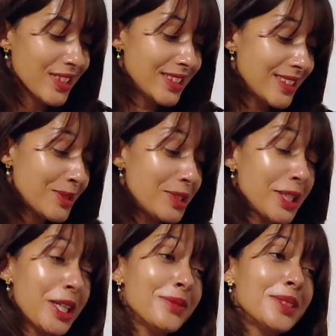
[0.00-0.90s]
And so
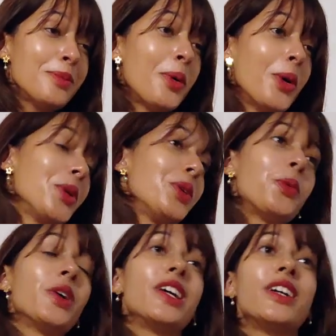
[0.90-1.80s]
there comes a point
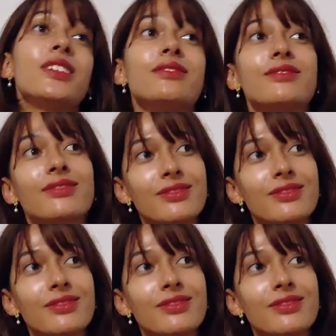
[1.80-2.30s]
where